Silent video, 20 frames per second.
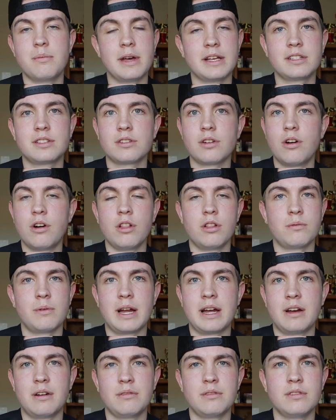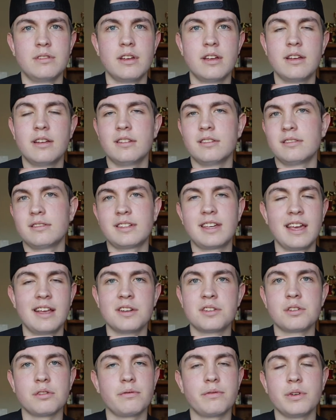best all around
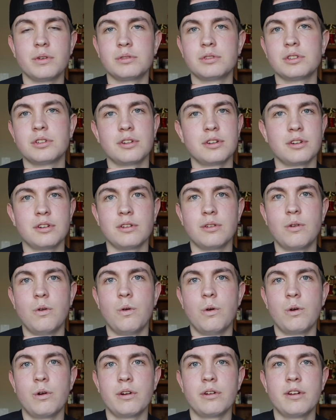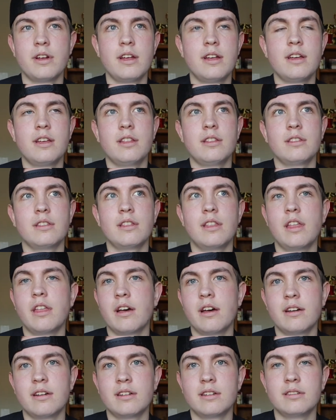canister filter, or
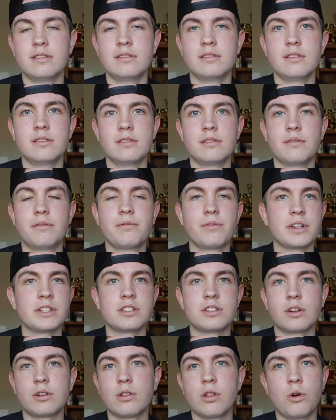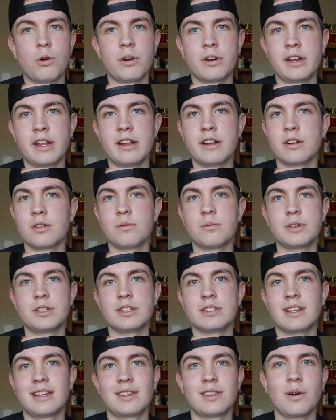the Fritz dechlorinator,
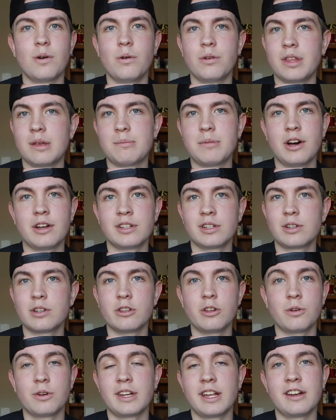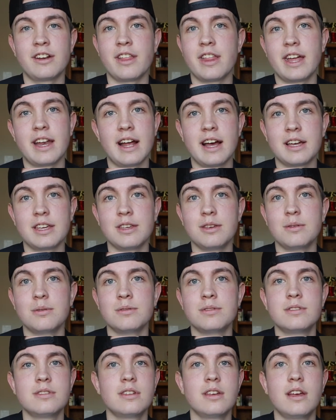which is like the only pond dechlorinator that I
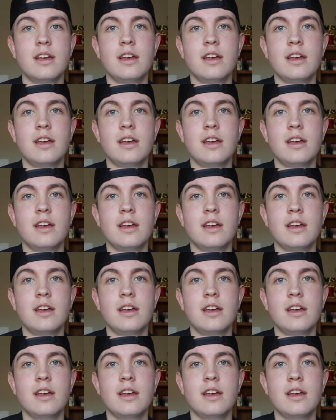use.